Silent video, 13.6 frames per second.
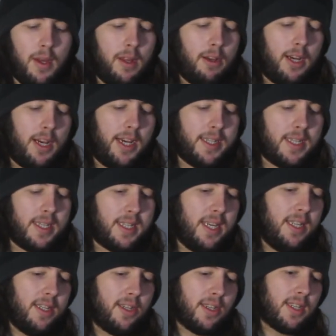The SSD
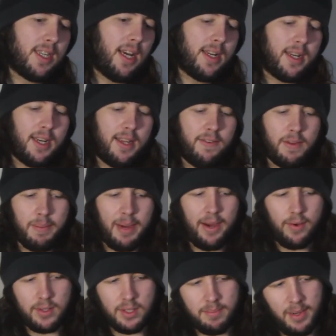is just sat underneath the
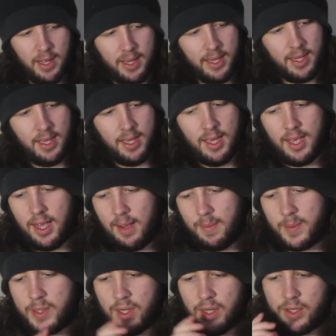power supply,
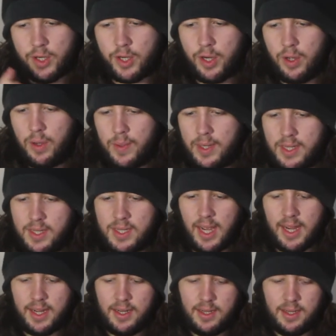which I'll show you in a
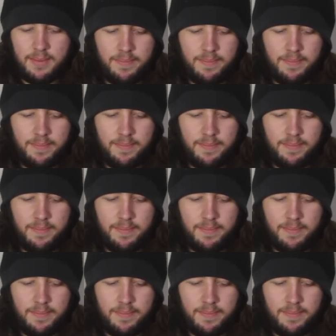second.